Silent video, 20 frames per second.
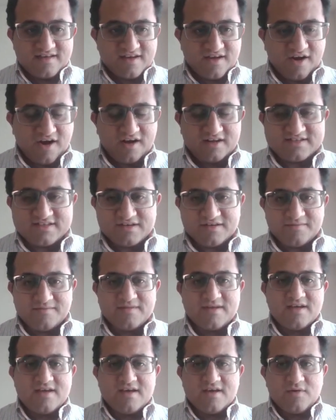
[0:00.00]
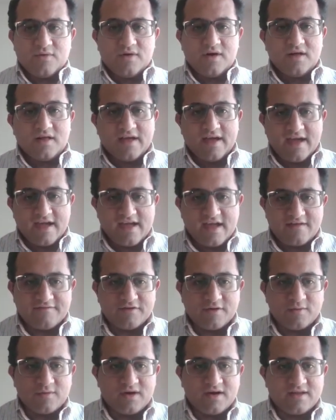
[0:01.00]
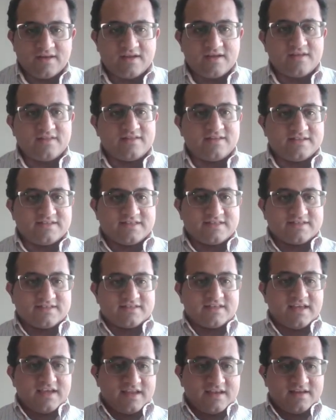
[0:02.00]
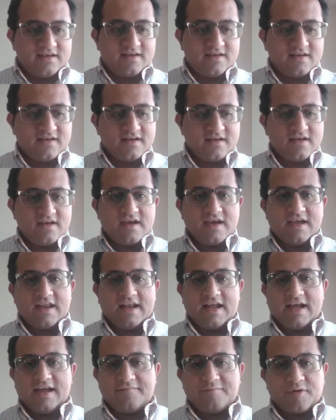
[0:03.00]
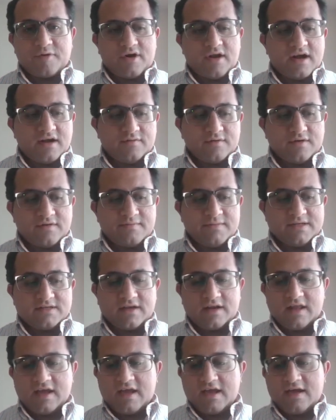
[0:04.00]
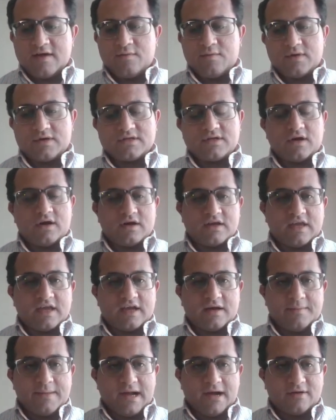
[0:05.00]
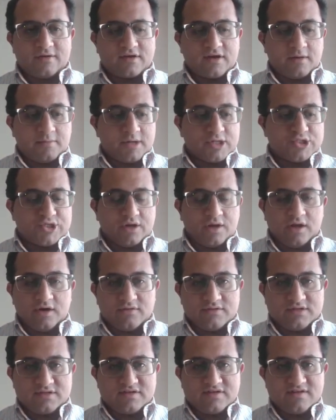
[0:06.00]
awesome. Well, hey everyone, this is Sid, and I have Parag with me today, and we're talking about commercial loans.